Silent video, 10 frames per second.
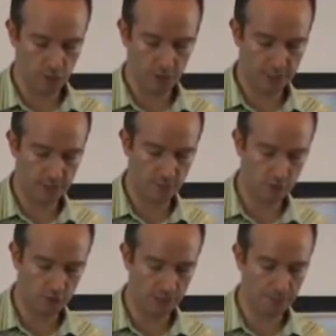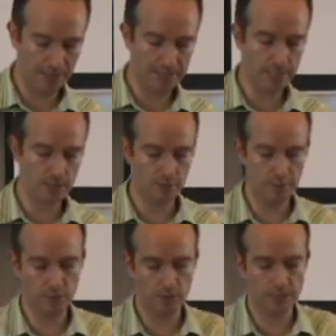For example, the capacity of
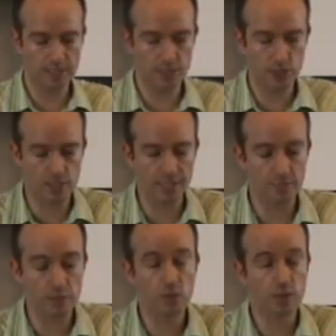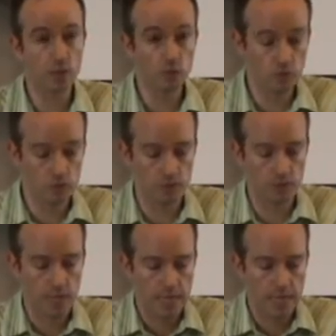public organizations can be reduced,